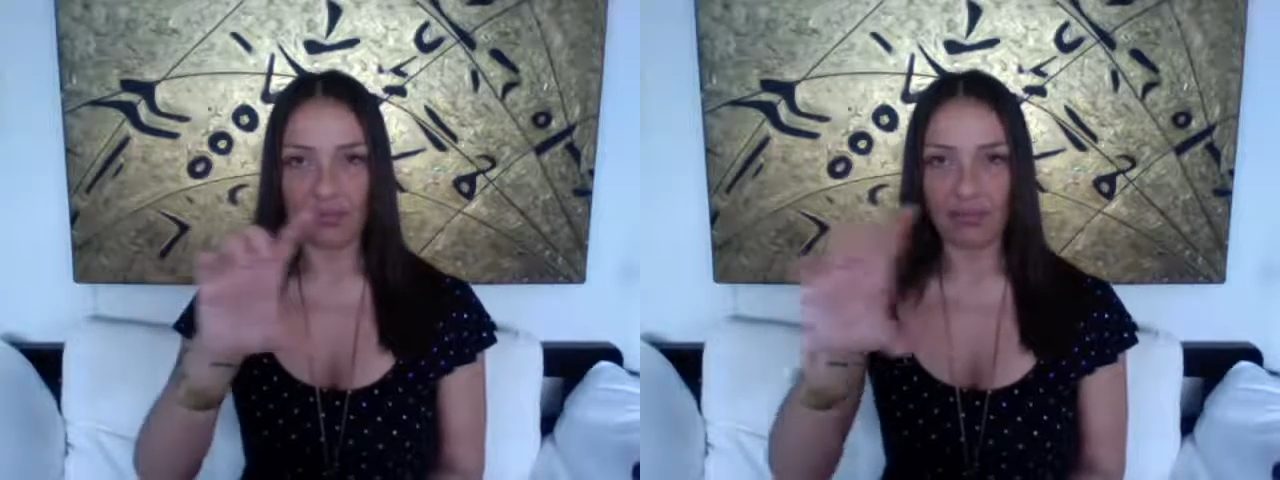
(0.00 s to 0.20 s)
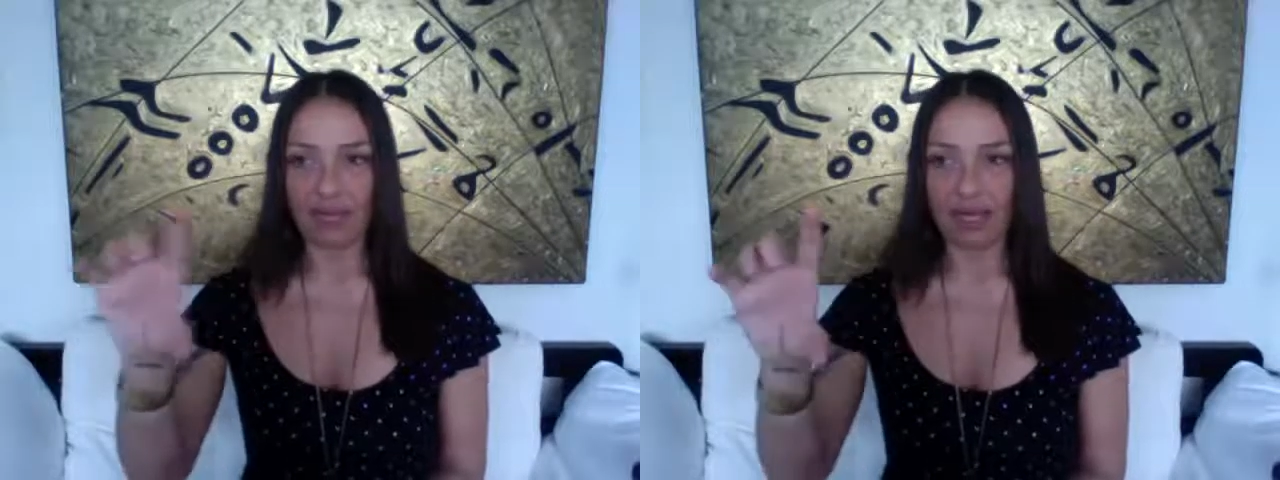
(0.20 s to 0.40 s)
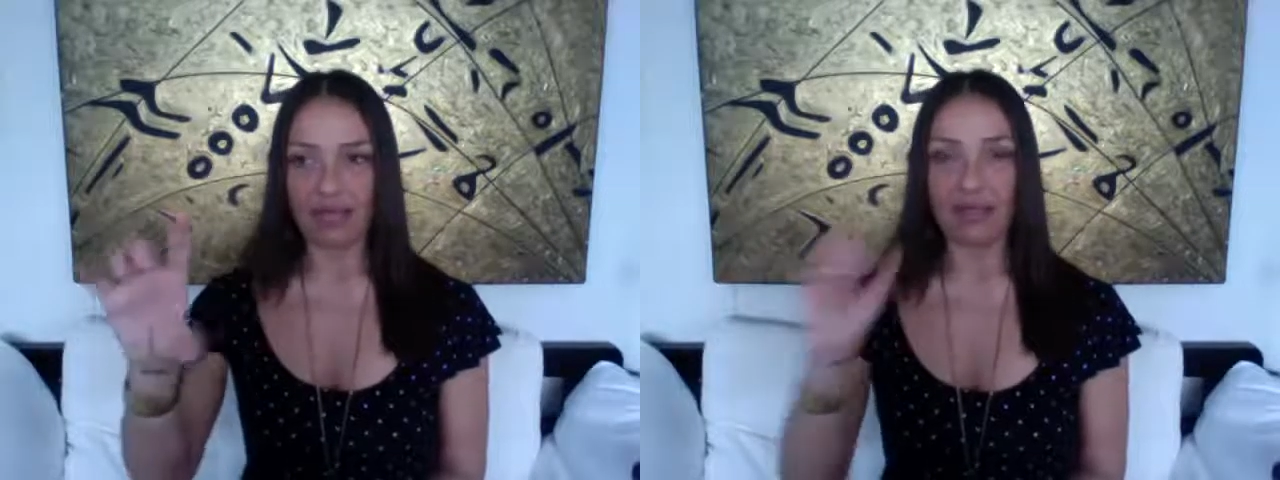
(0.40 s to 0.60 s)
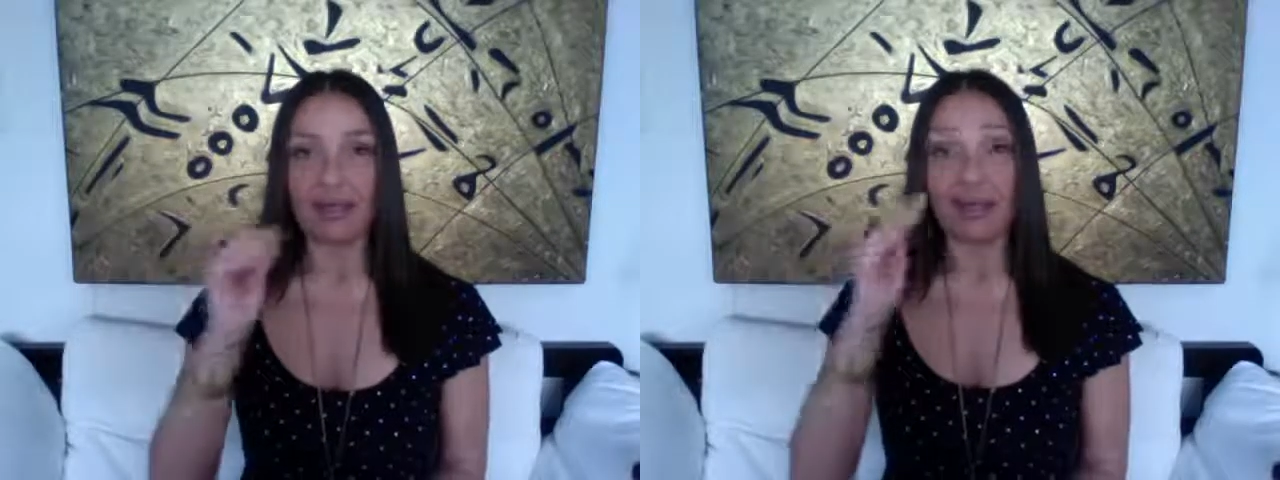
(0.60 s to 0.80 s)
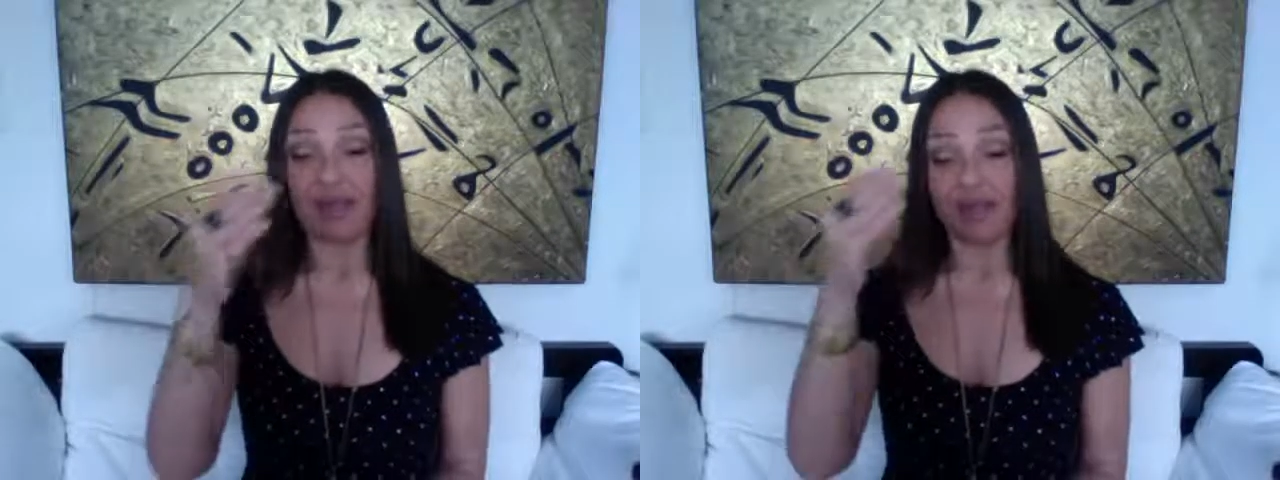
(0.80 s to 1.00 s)
Right?
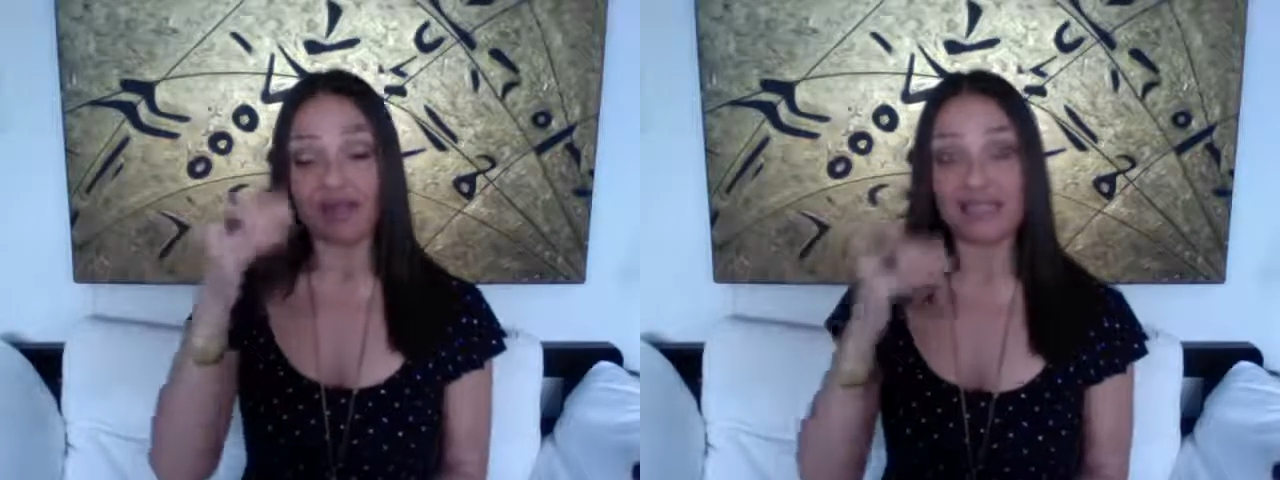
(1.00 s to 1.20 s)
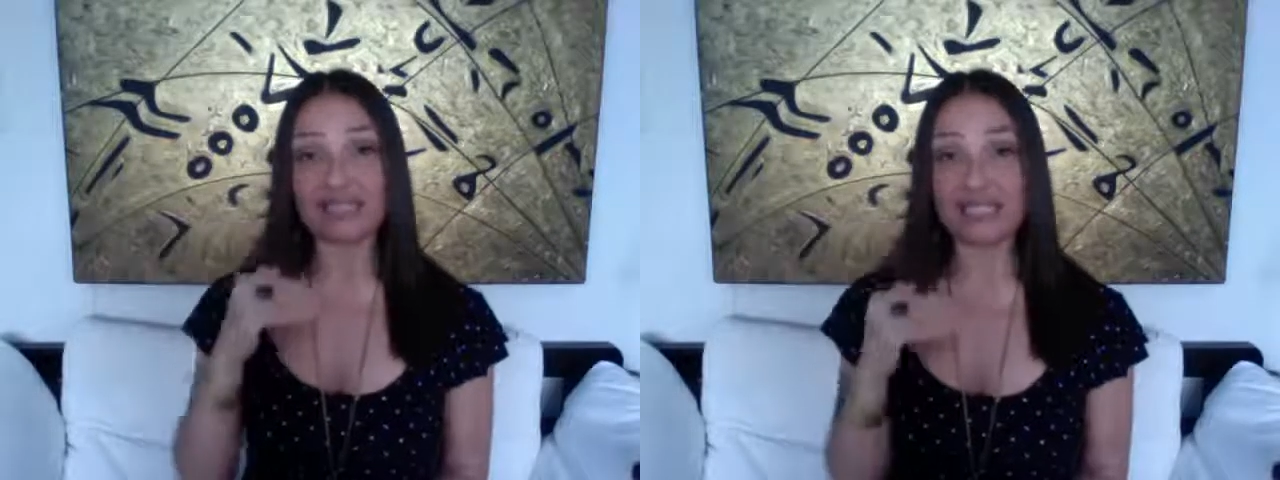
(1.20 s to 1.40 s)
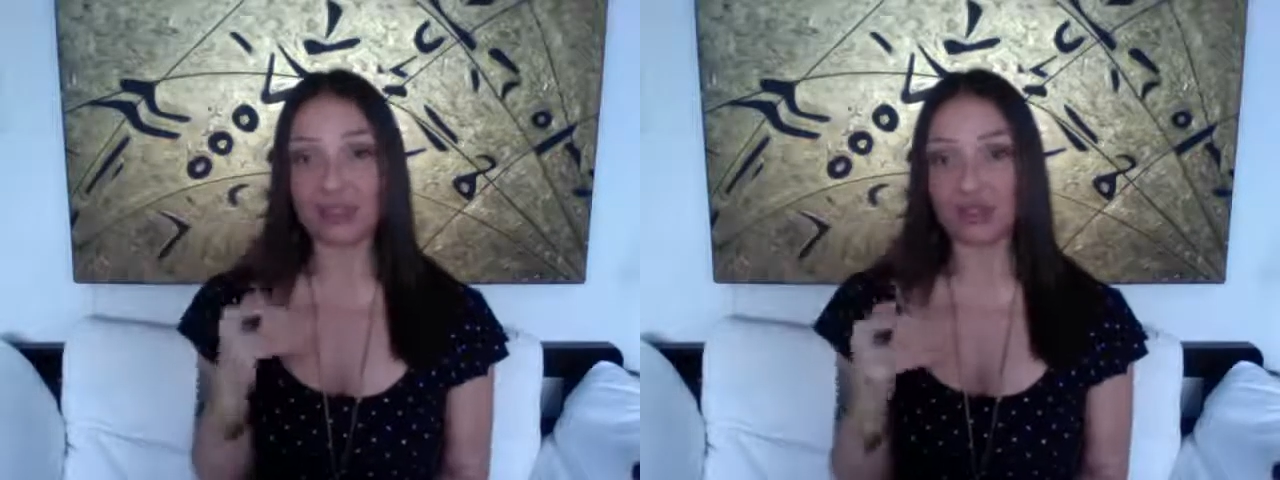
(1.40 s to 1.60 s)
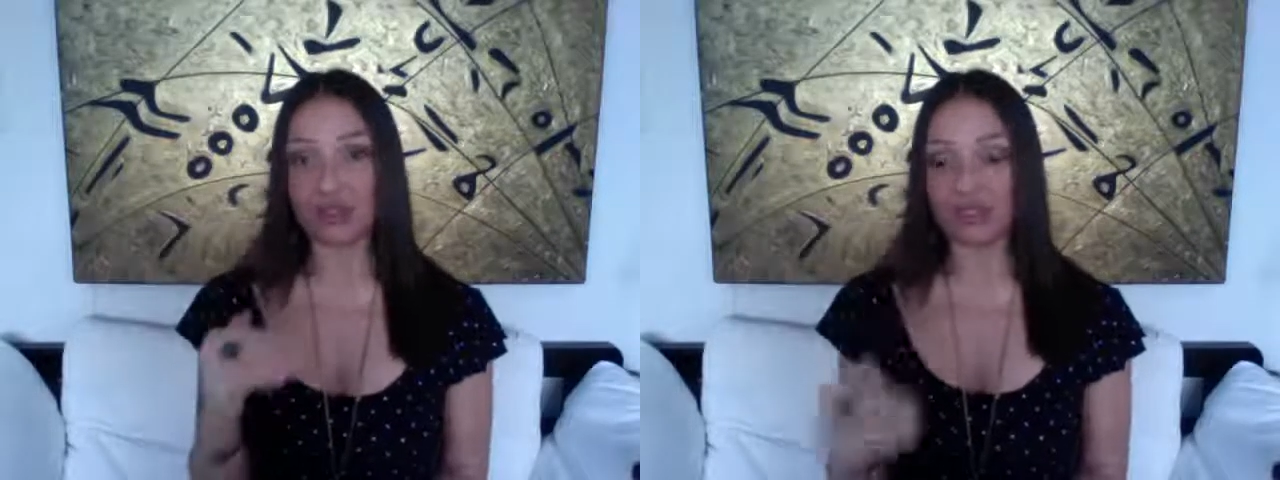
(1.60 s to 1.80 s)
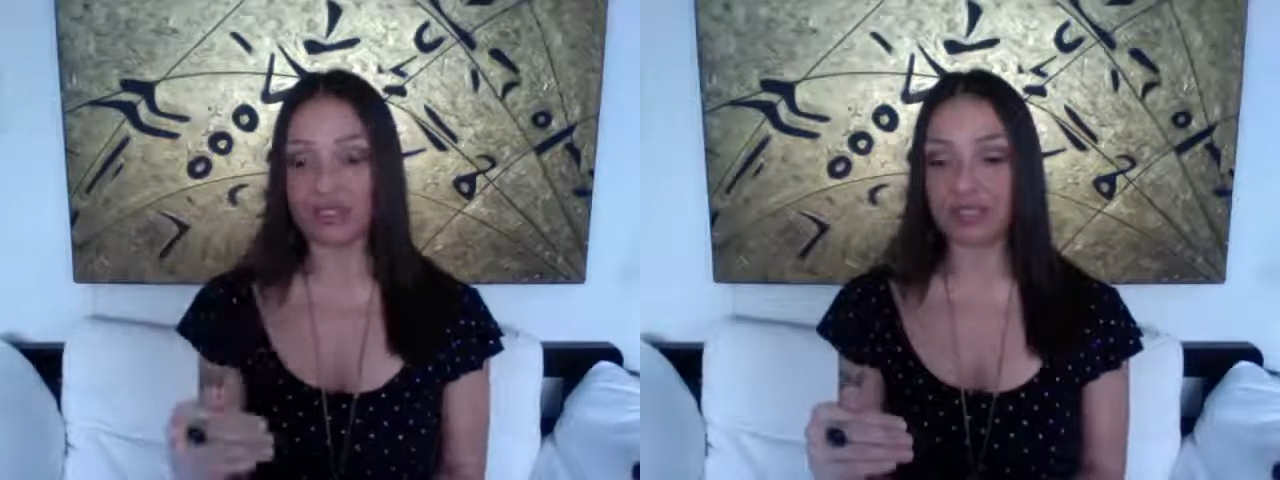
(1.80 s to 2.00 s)
And then deeper
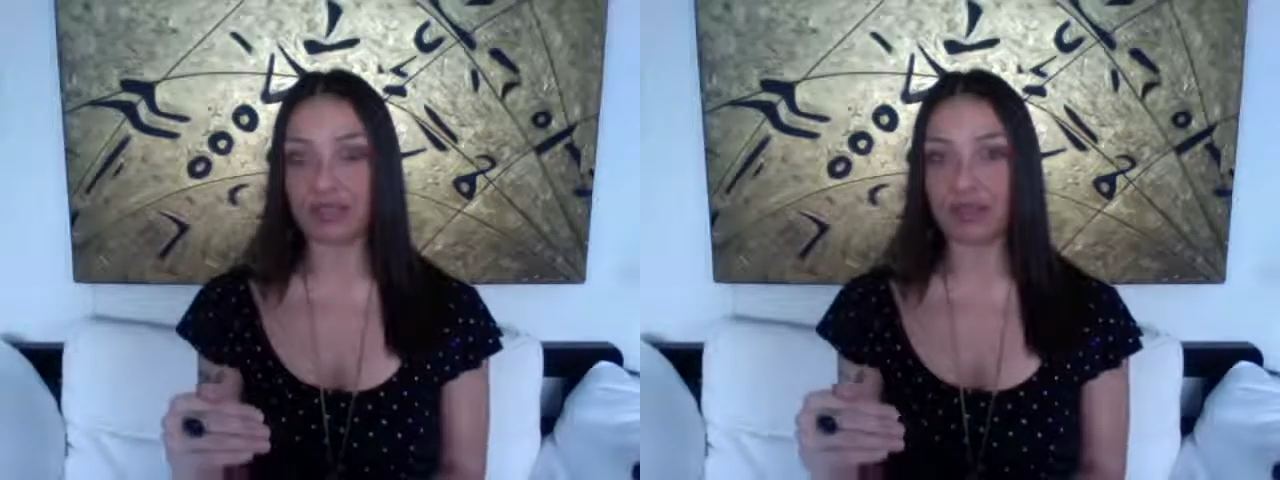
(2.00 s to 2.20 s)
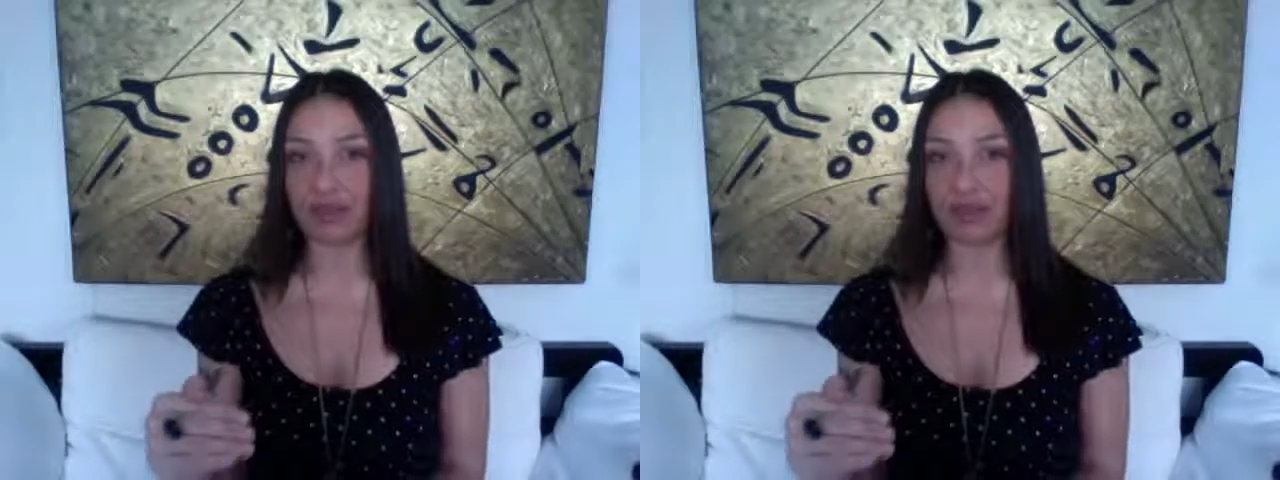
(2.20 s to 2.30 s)
still,